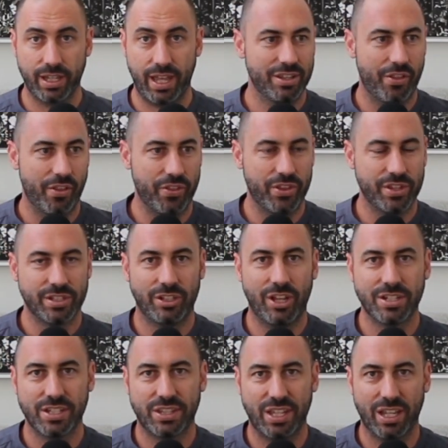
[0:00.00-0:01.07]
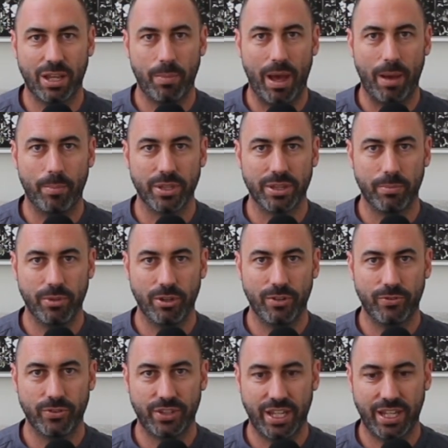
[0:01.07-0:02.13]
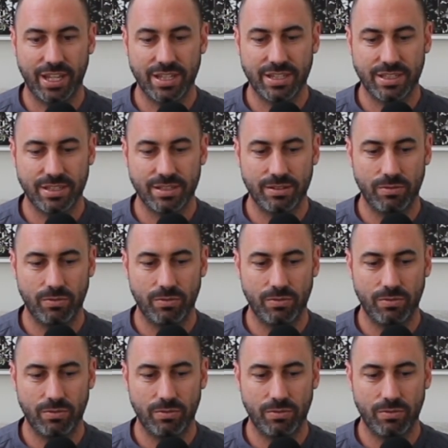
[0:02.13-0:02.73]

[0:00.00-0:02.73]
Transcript: There's a lot to think about, but the beautiful thing is